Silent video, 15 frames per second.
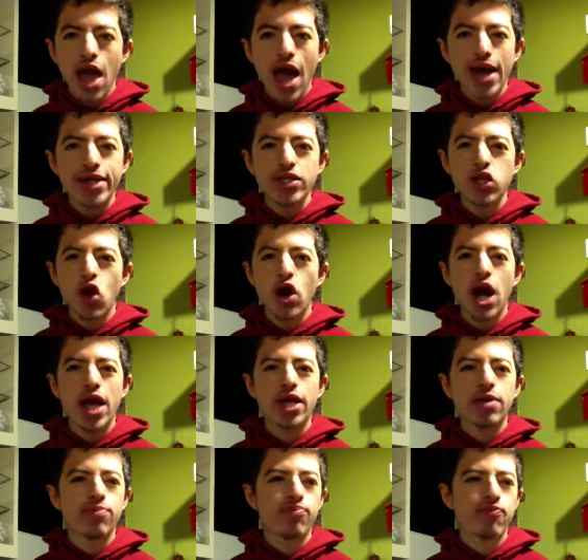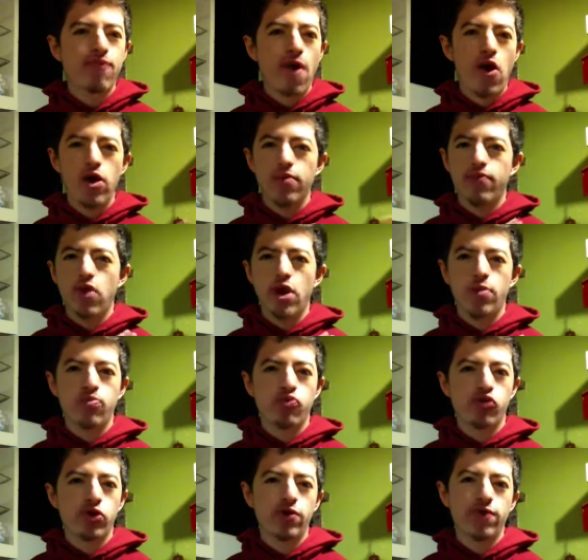And it's not like a very, very
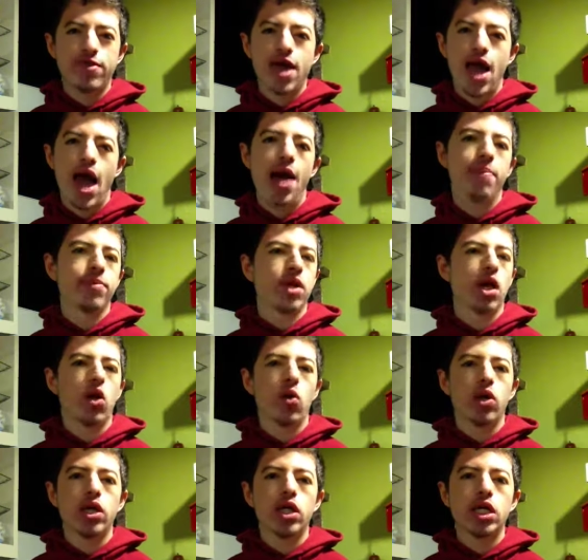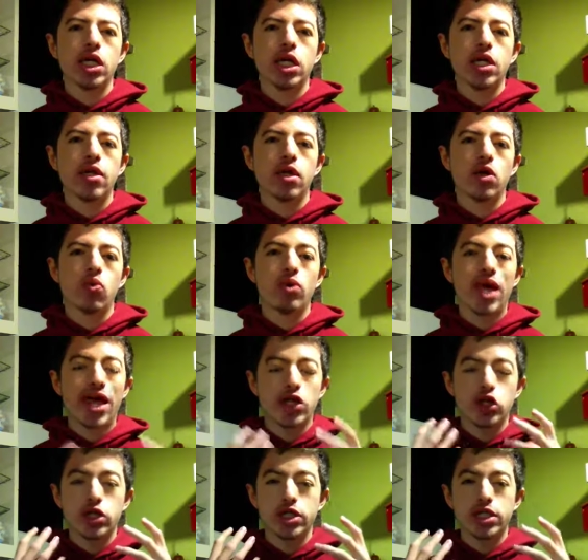brief cameo either. We
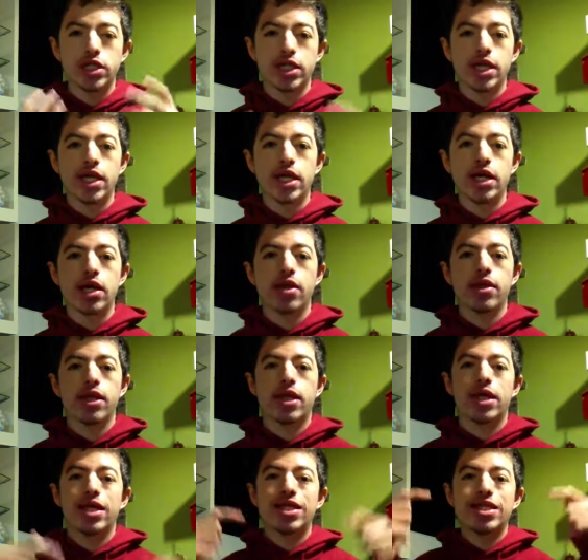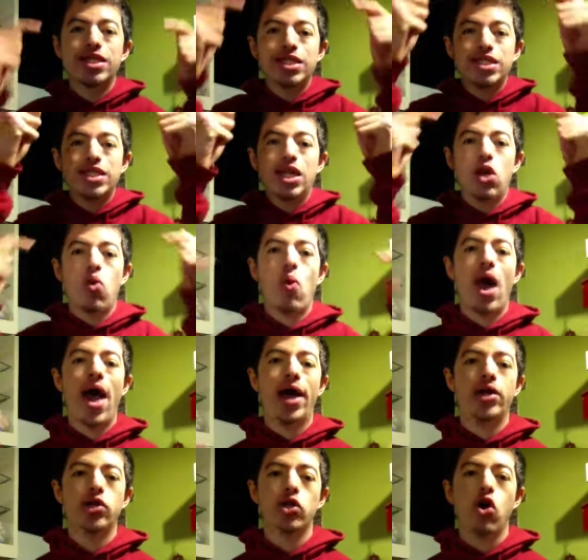actually see the
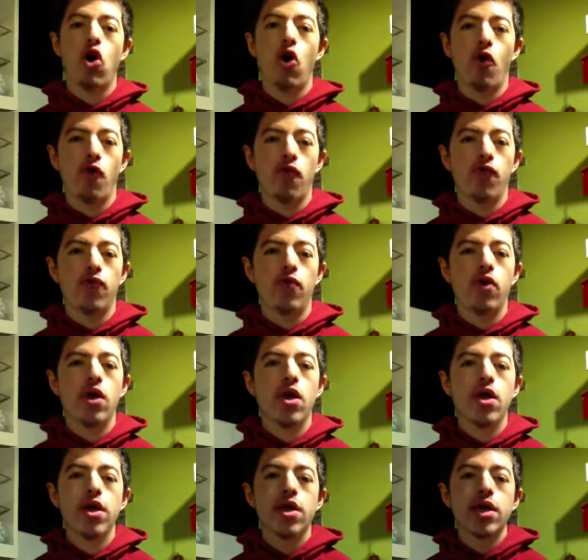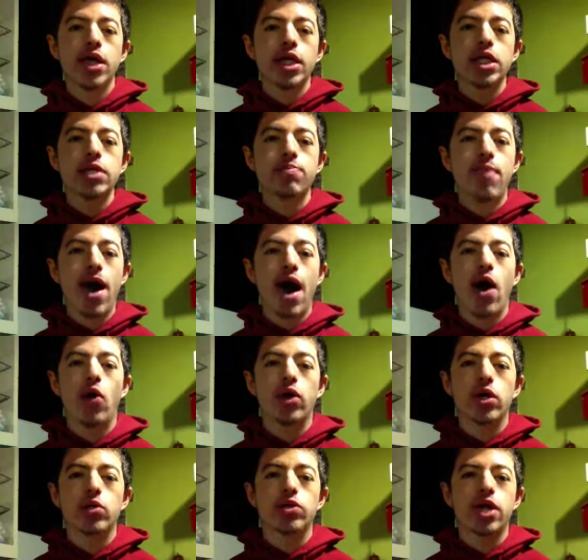silhouette of
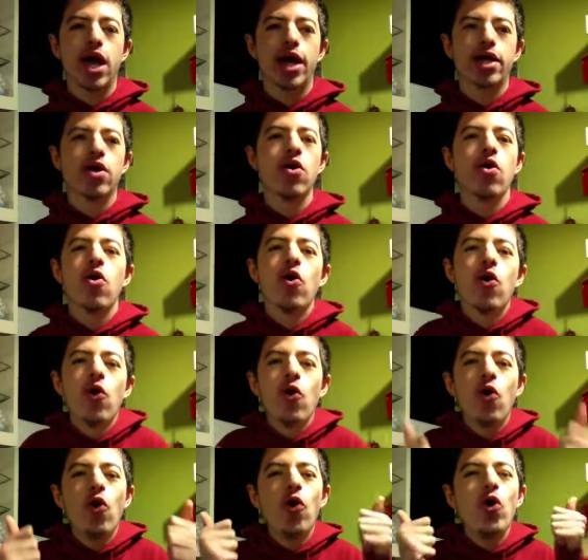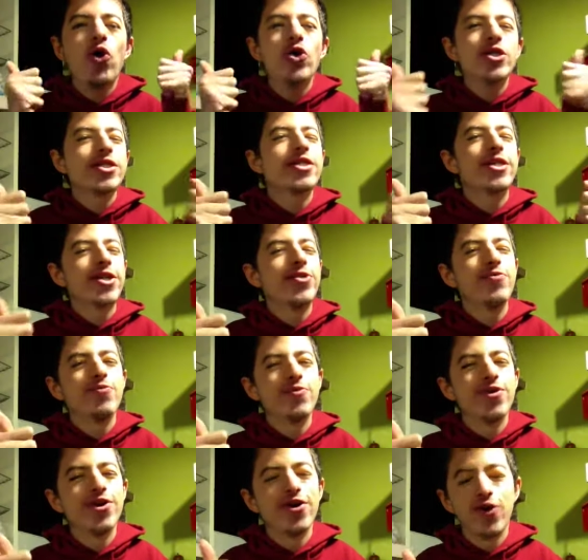Smaug, and it's like,
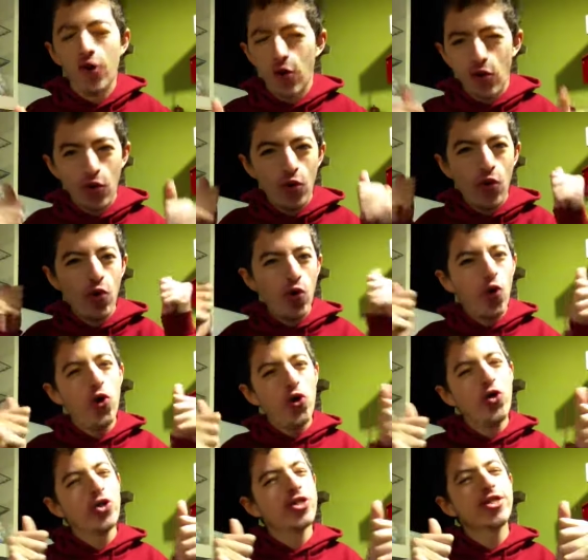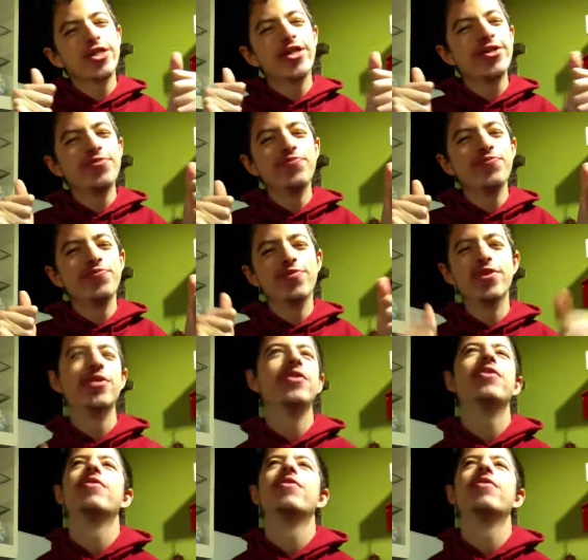awesome, awesome.